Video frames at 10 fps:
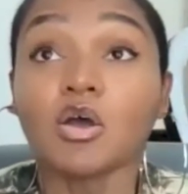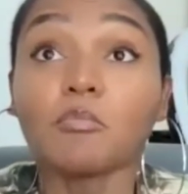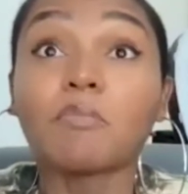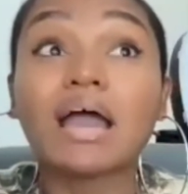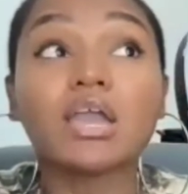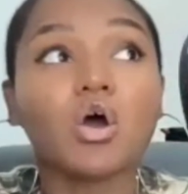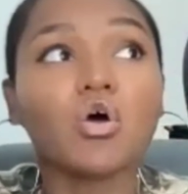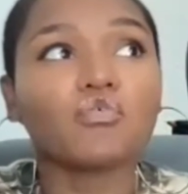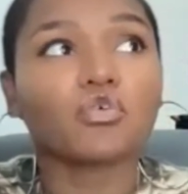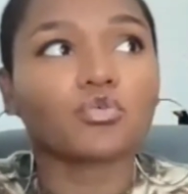My
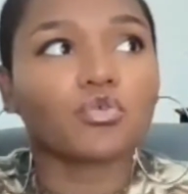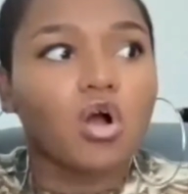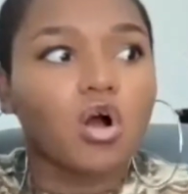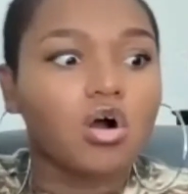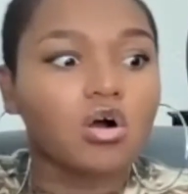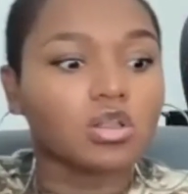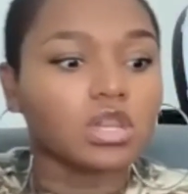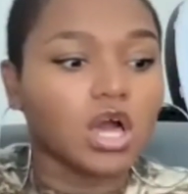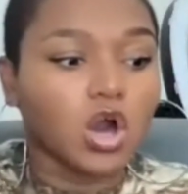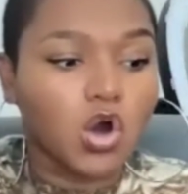
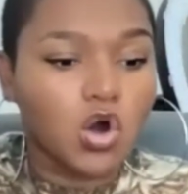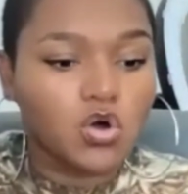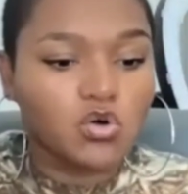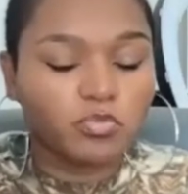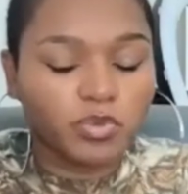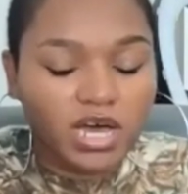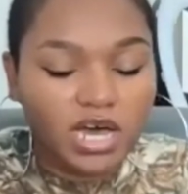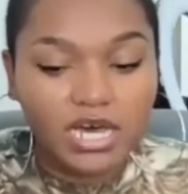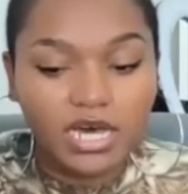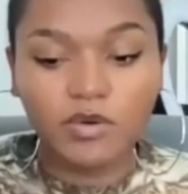overall hope
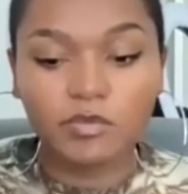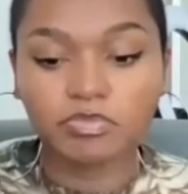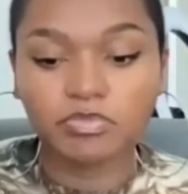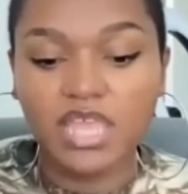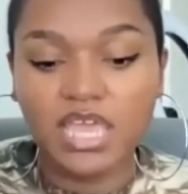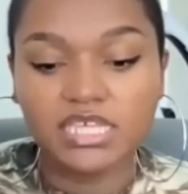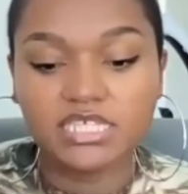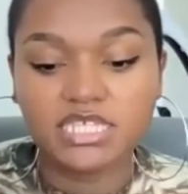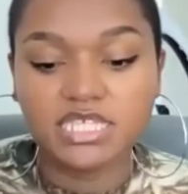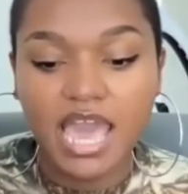
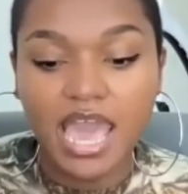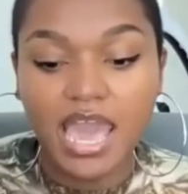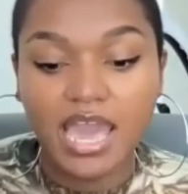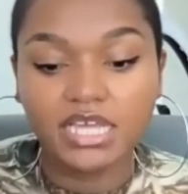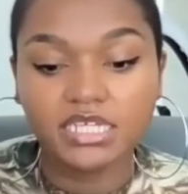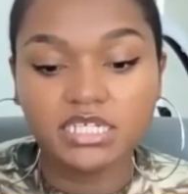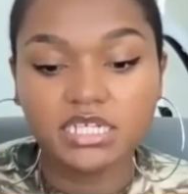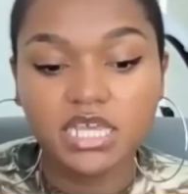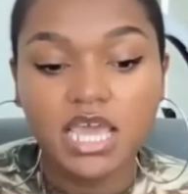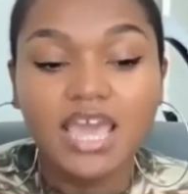is that
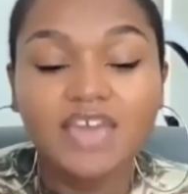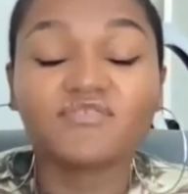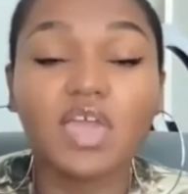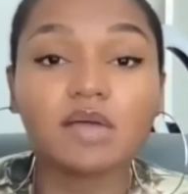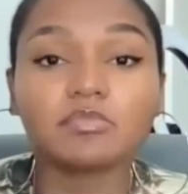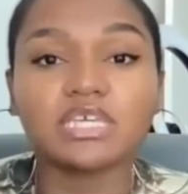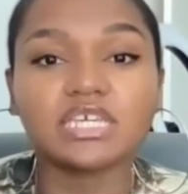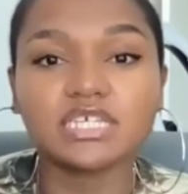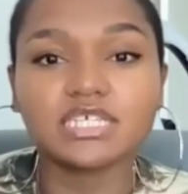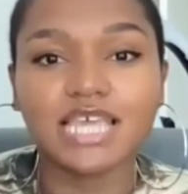
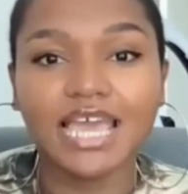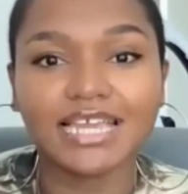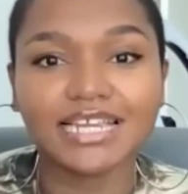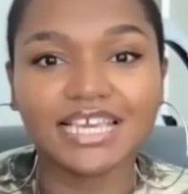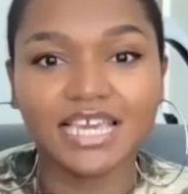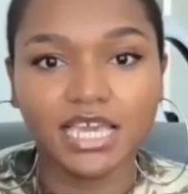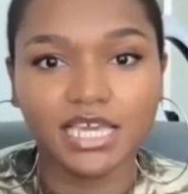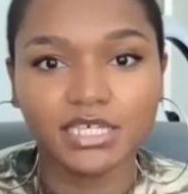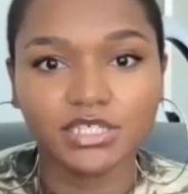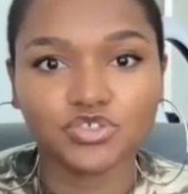families and
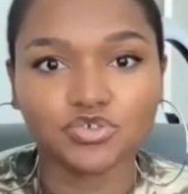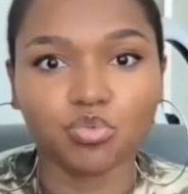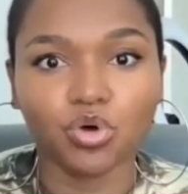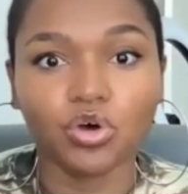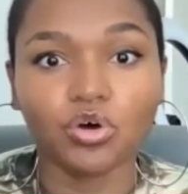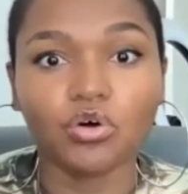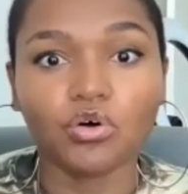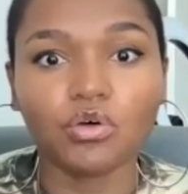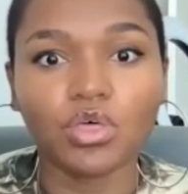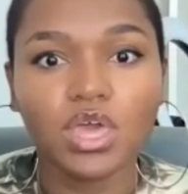kids
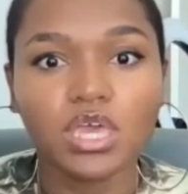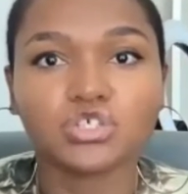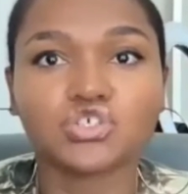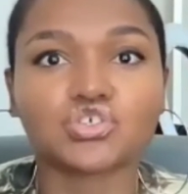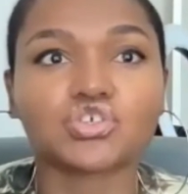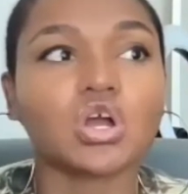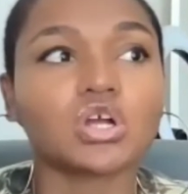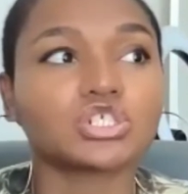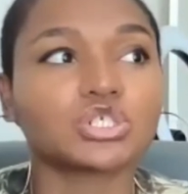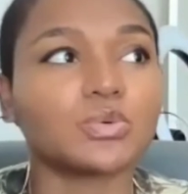will
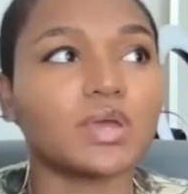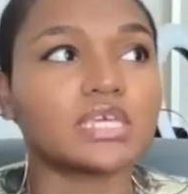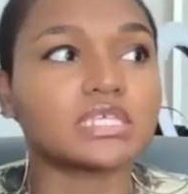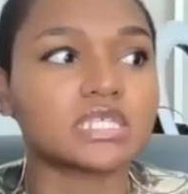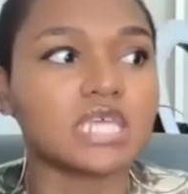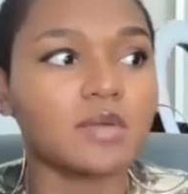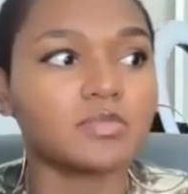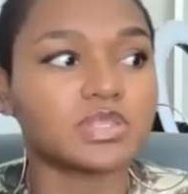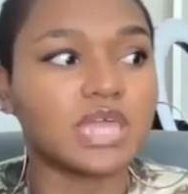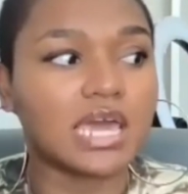start to
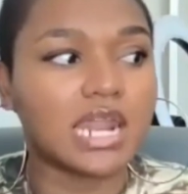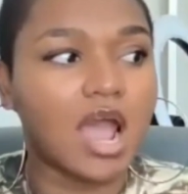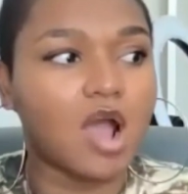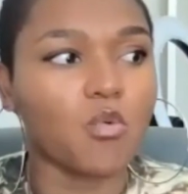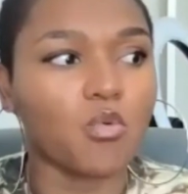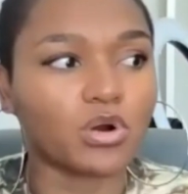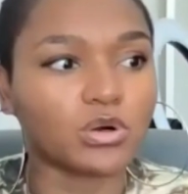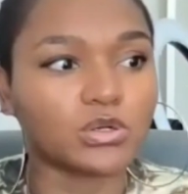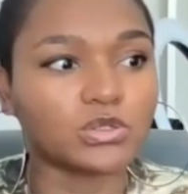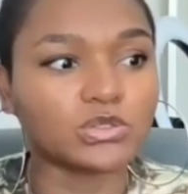accept that our
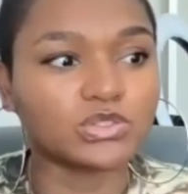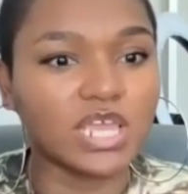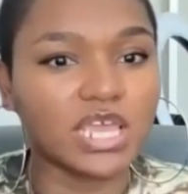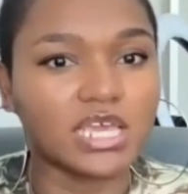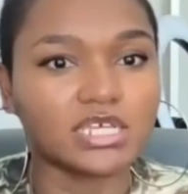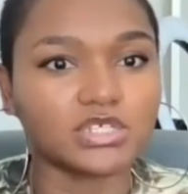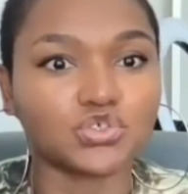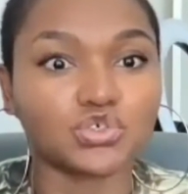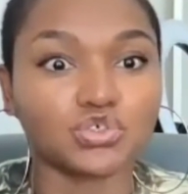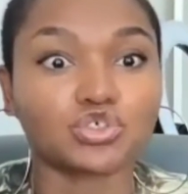world
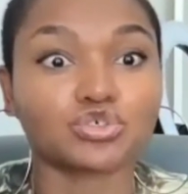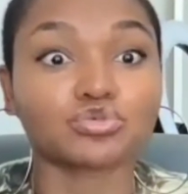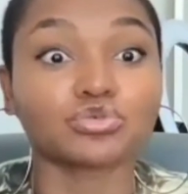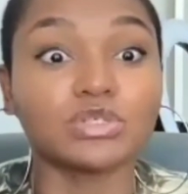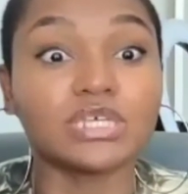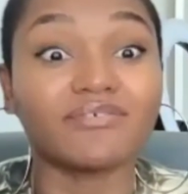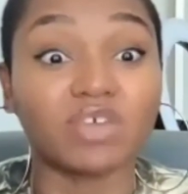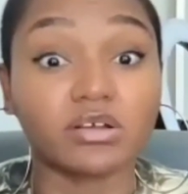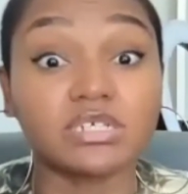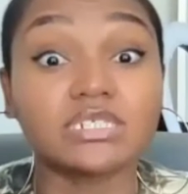is truly a
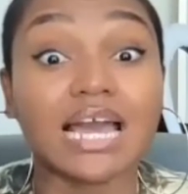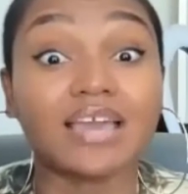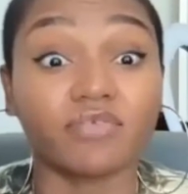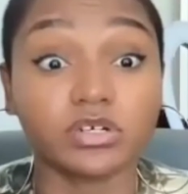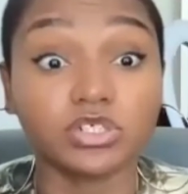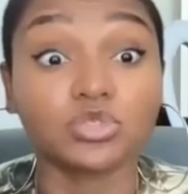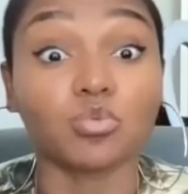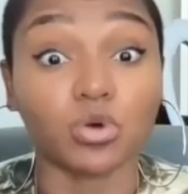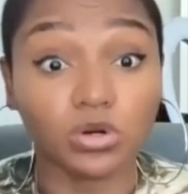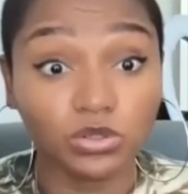very diverse
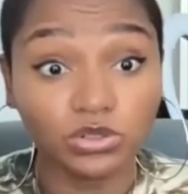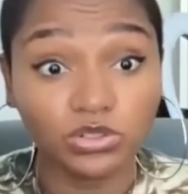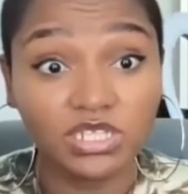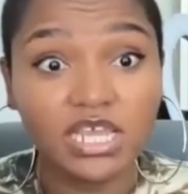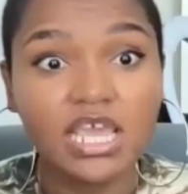world.